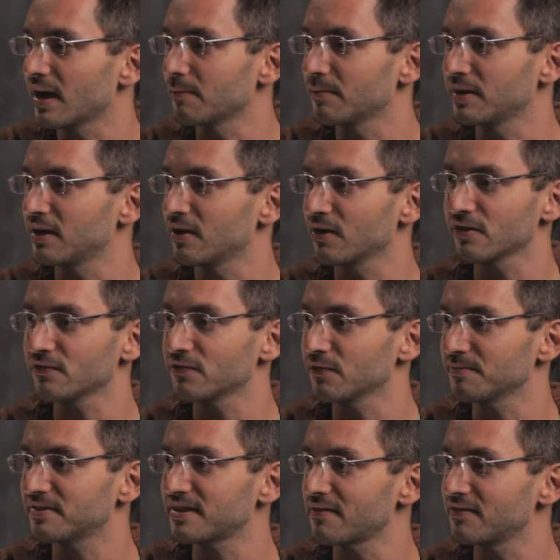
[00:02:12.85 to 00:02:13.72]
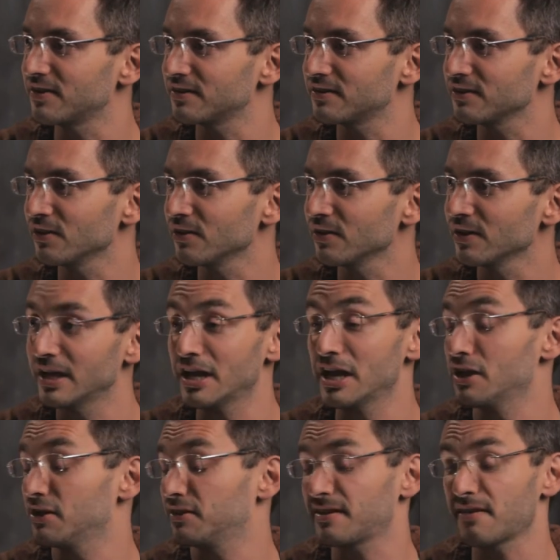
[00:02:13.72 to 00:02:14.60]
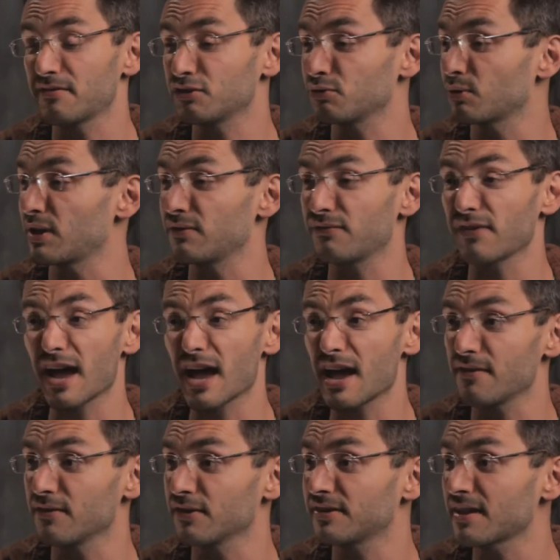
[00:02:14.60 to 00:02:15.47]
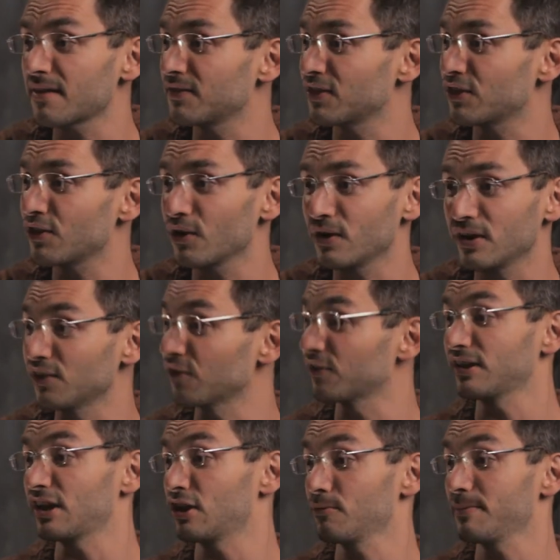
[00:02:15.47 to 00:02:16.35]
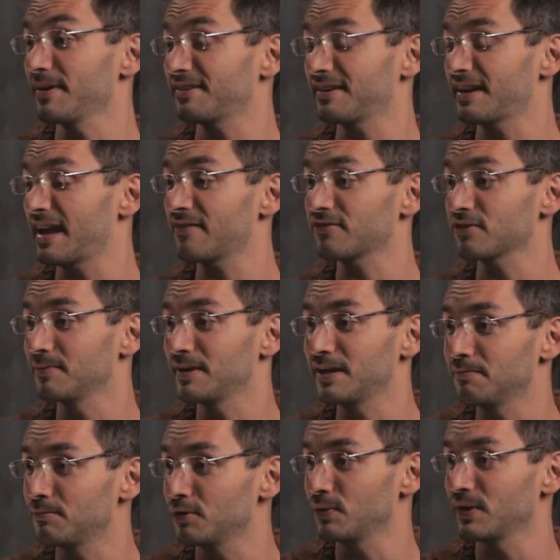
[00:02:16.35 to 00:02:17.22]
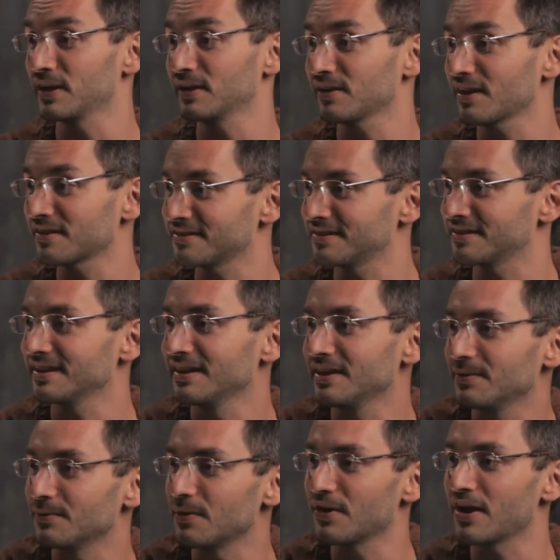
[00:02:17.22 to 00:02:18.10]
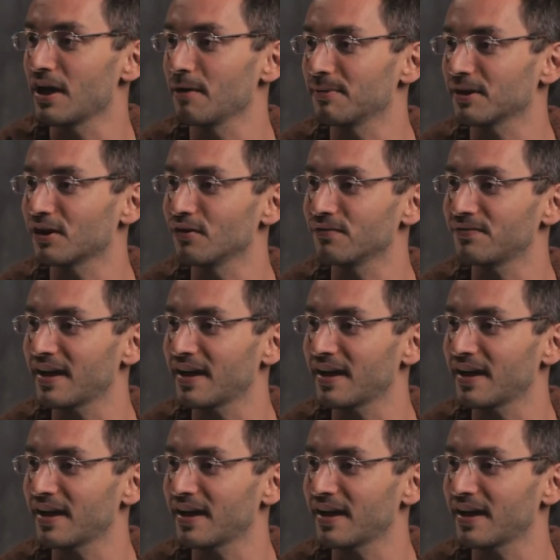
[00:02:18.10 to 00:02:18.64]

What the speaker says: I'm here from 7 until 7:25 or 7:30. There's an intermission after me. Booing won't help it go